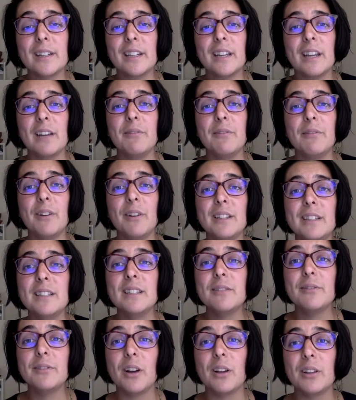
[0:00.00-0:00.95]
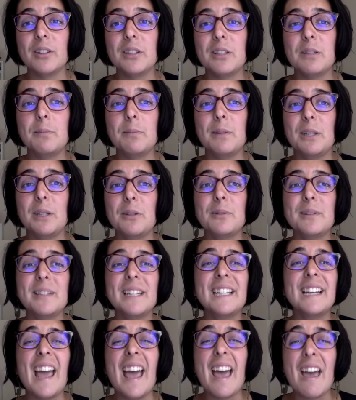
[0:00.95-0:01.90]
can funds of knowledge be used
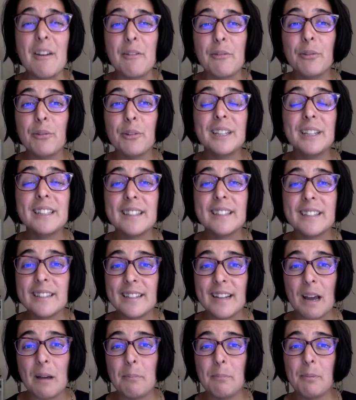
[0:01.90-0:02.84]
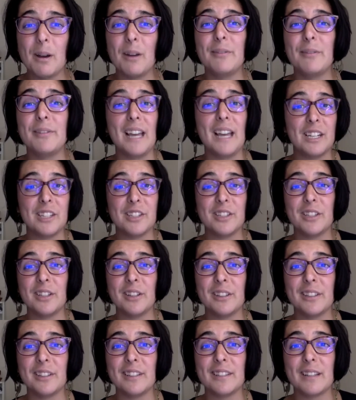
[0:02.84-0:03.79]
in every step of the
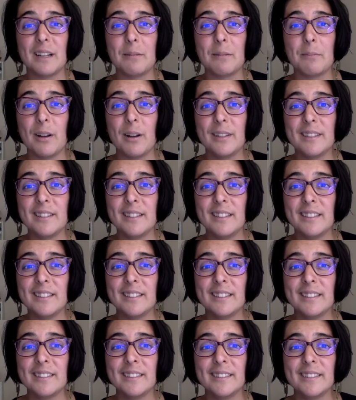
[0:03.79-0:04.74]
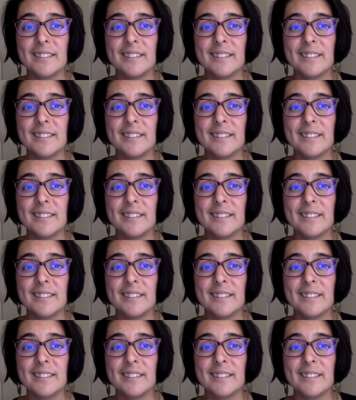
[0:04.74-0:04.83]
engineering design process?